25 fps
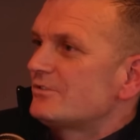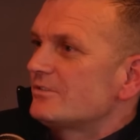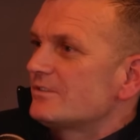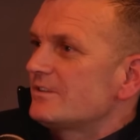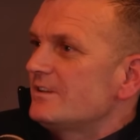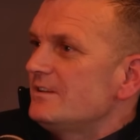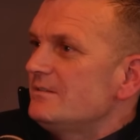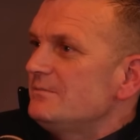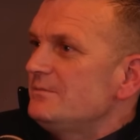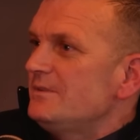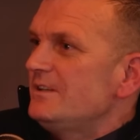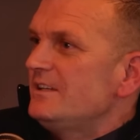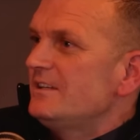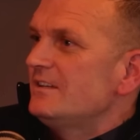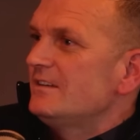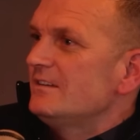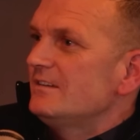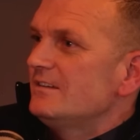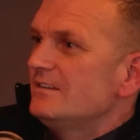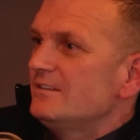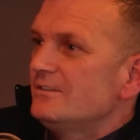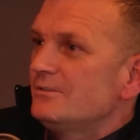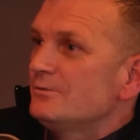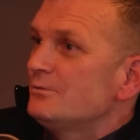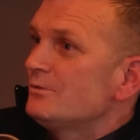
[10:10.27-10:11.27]
Do you get me?
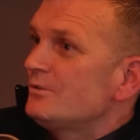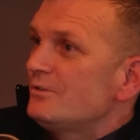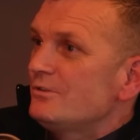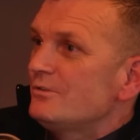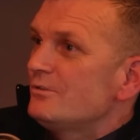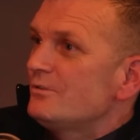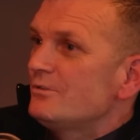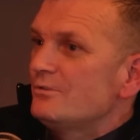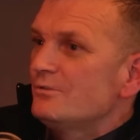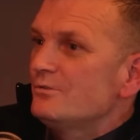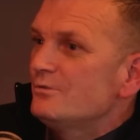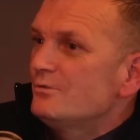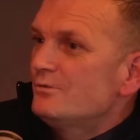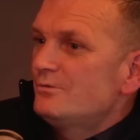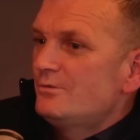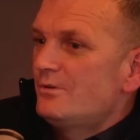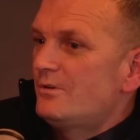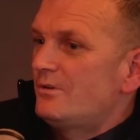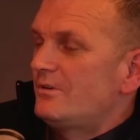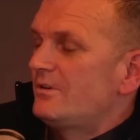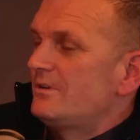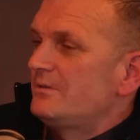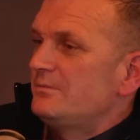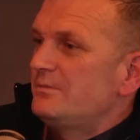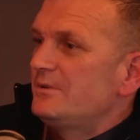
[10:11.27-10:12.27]
Mm. You wouldn't know who
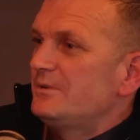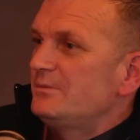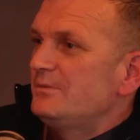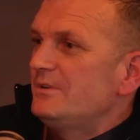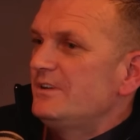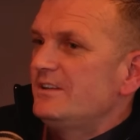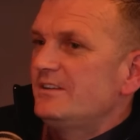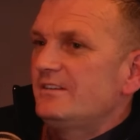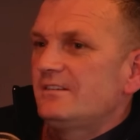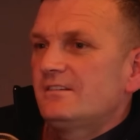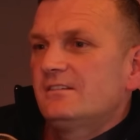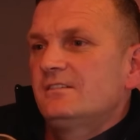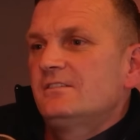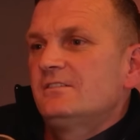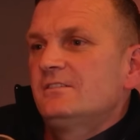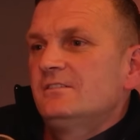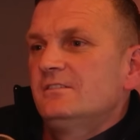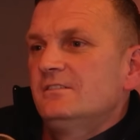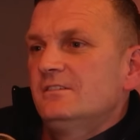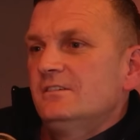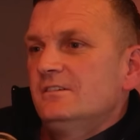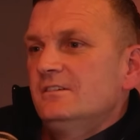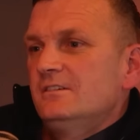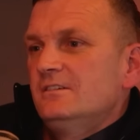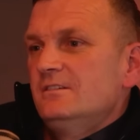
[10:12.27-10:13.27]
I'd be with, or
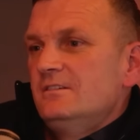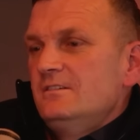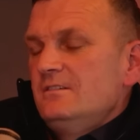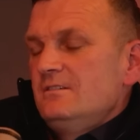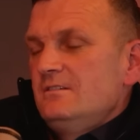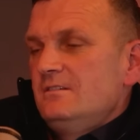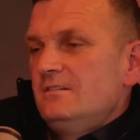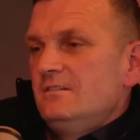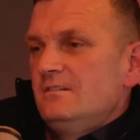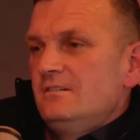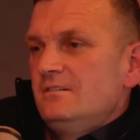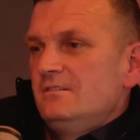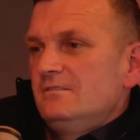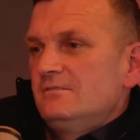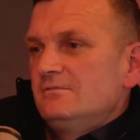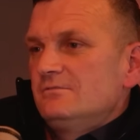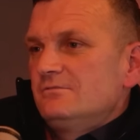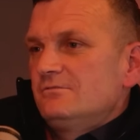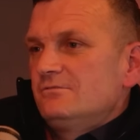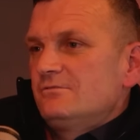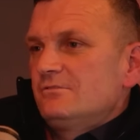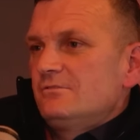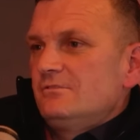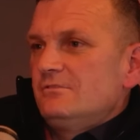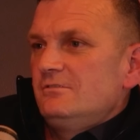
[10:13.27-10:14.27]

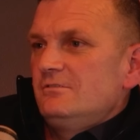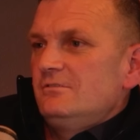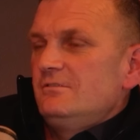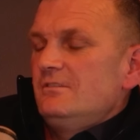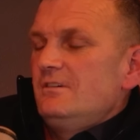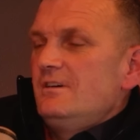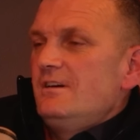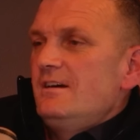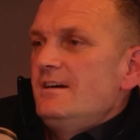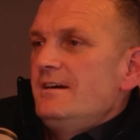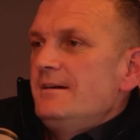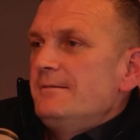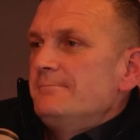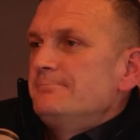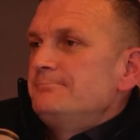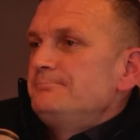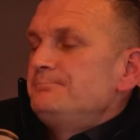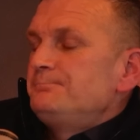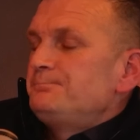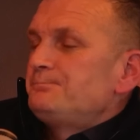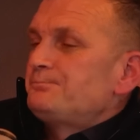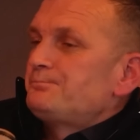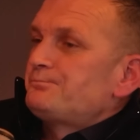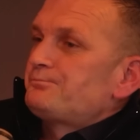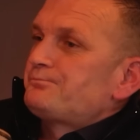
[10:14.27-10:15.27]
you know, um,
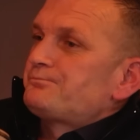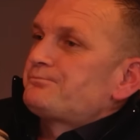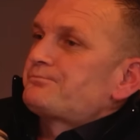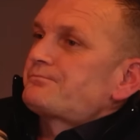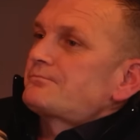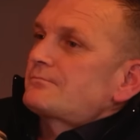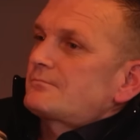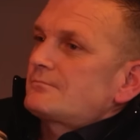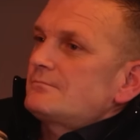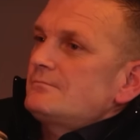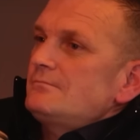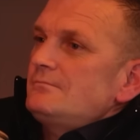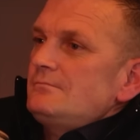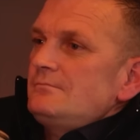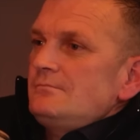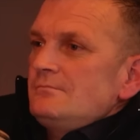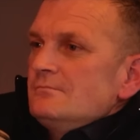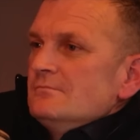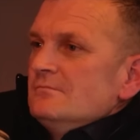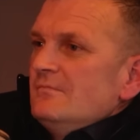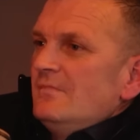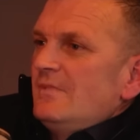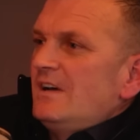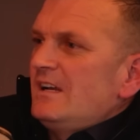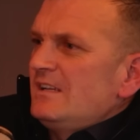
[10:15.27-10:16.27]

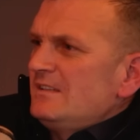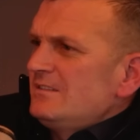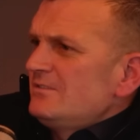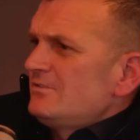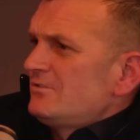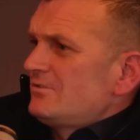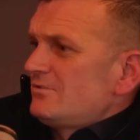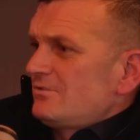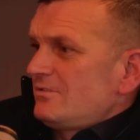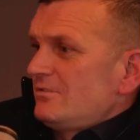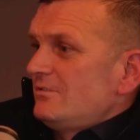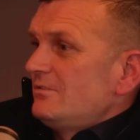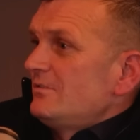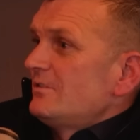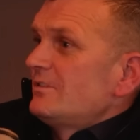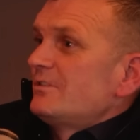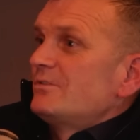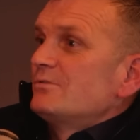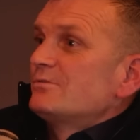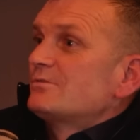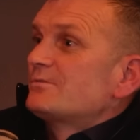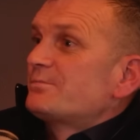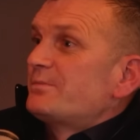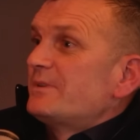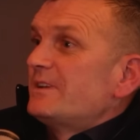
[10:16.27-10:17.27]
and you know, I
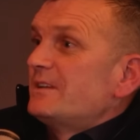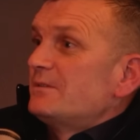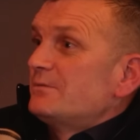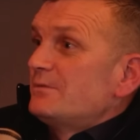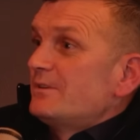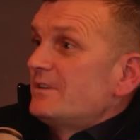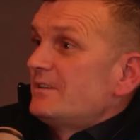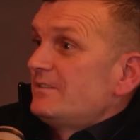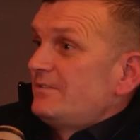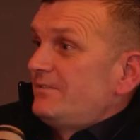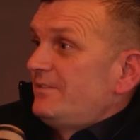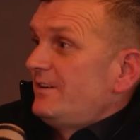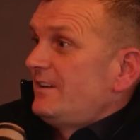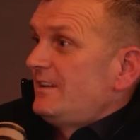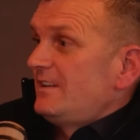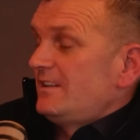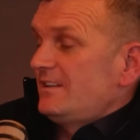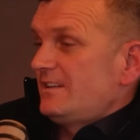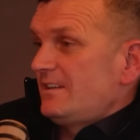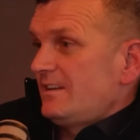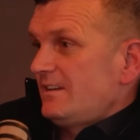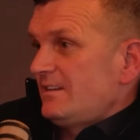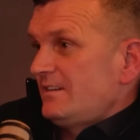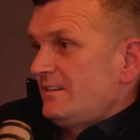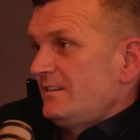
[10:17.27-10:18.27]
used to be with a
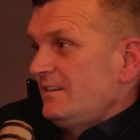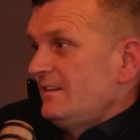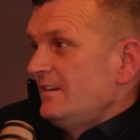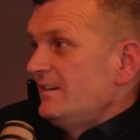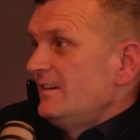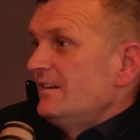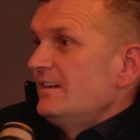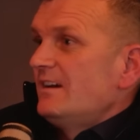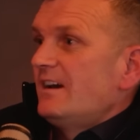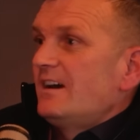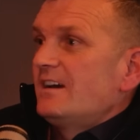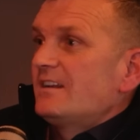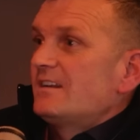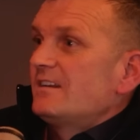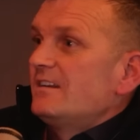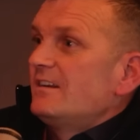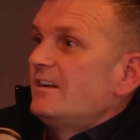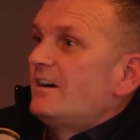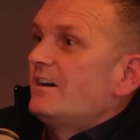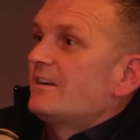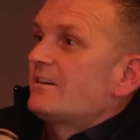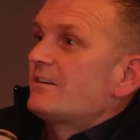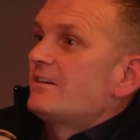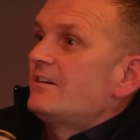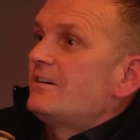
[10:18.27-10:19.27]
fella that had a
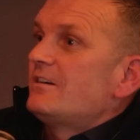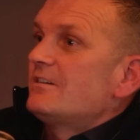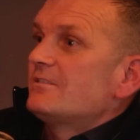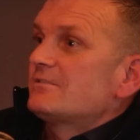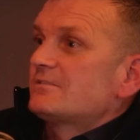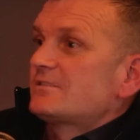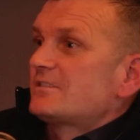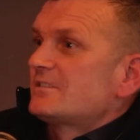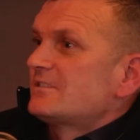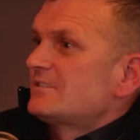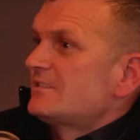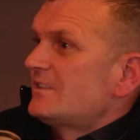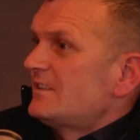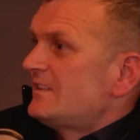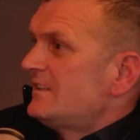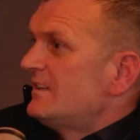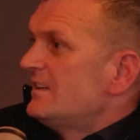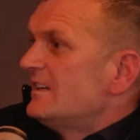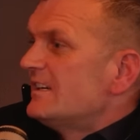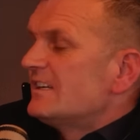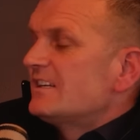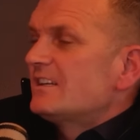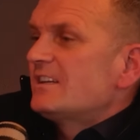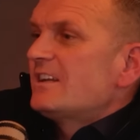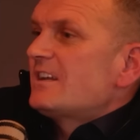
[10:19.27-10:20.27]
lot of horses, and
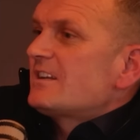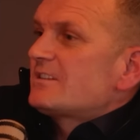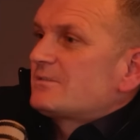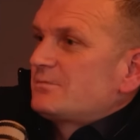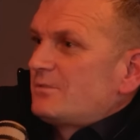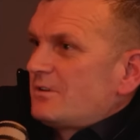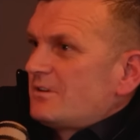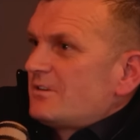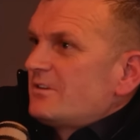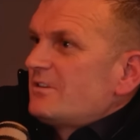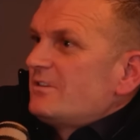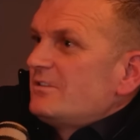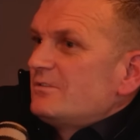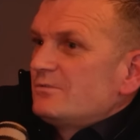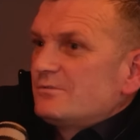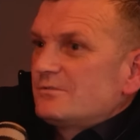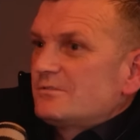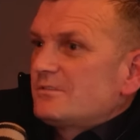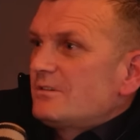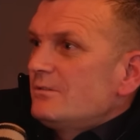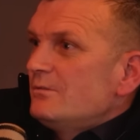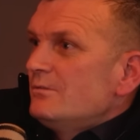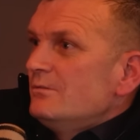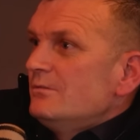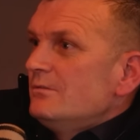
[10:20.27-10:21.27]
that's what I
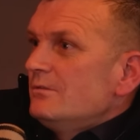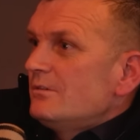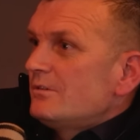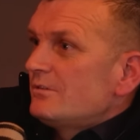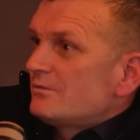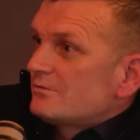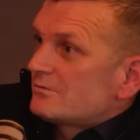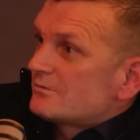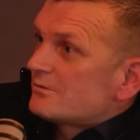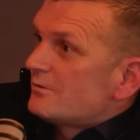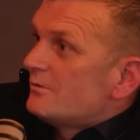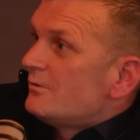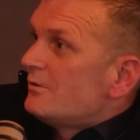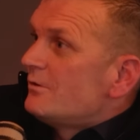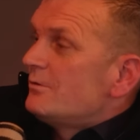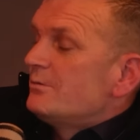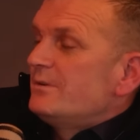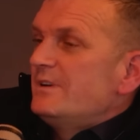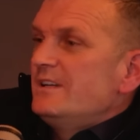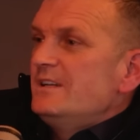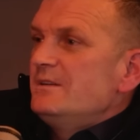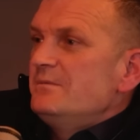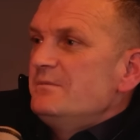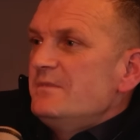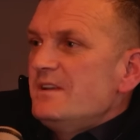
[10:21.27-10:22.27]
used to do. I used to yeah. go
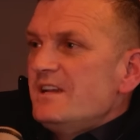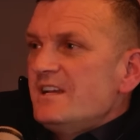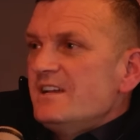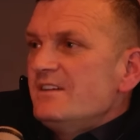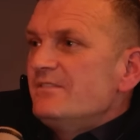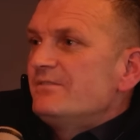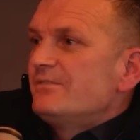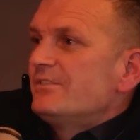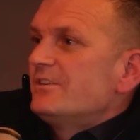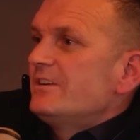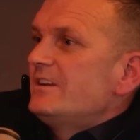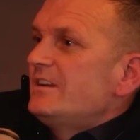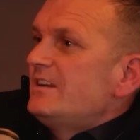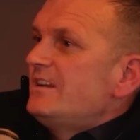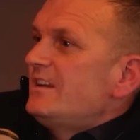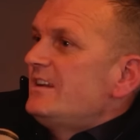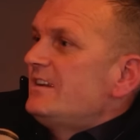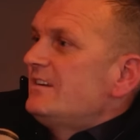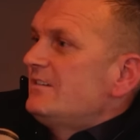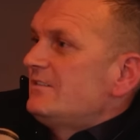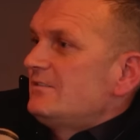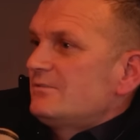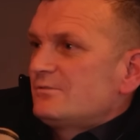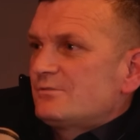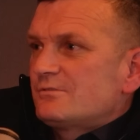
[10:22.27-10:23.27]
with him every
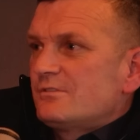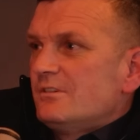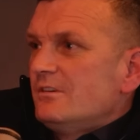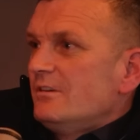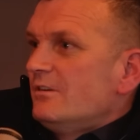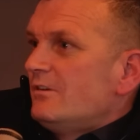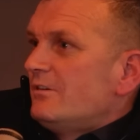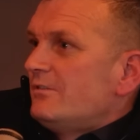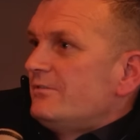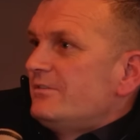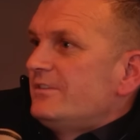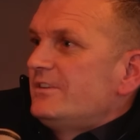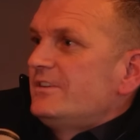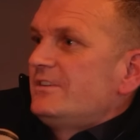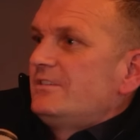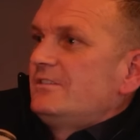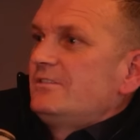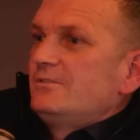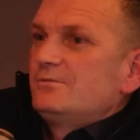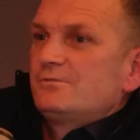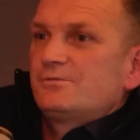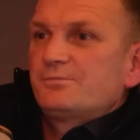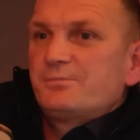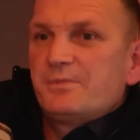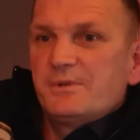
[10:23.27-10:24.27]
day. I used to love it. I
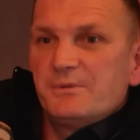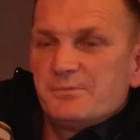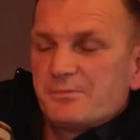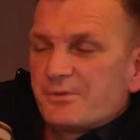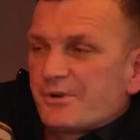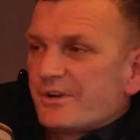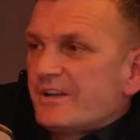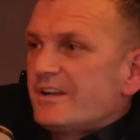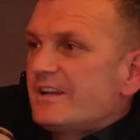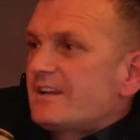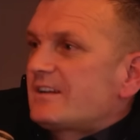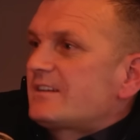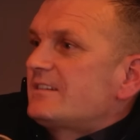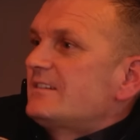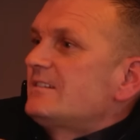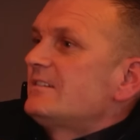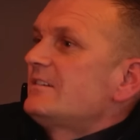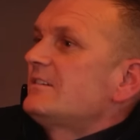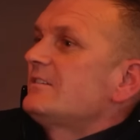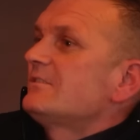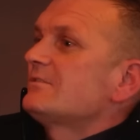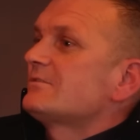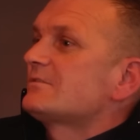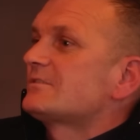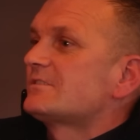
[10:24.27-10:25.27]
used to be breaking
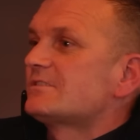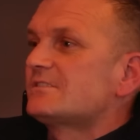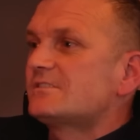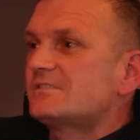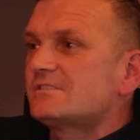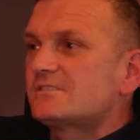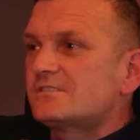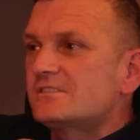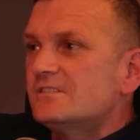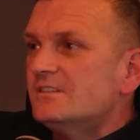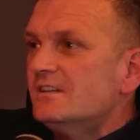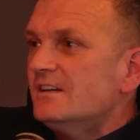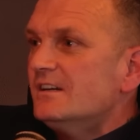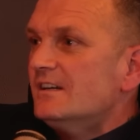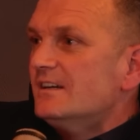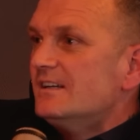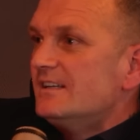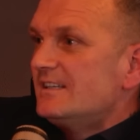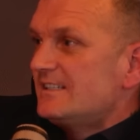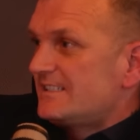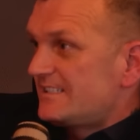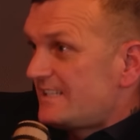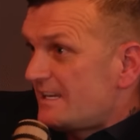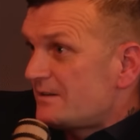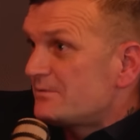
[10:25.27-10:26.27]
horses, and
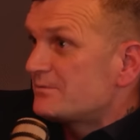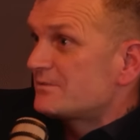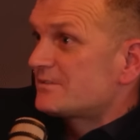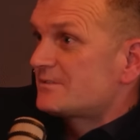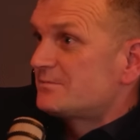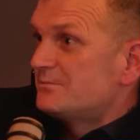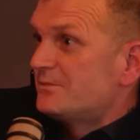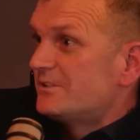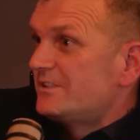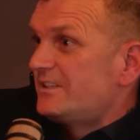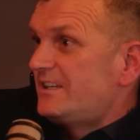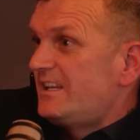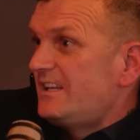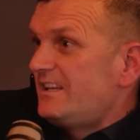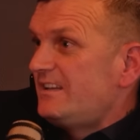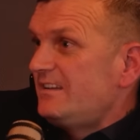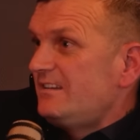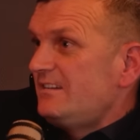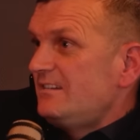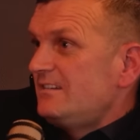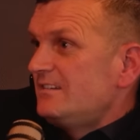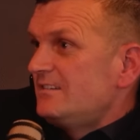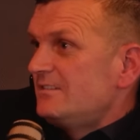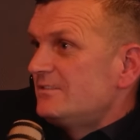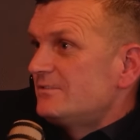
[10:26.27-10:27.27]
that was my
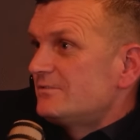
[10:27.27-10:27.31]
thing.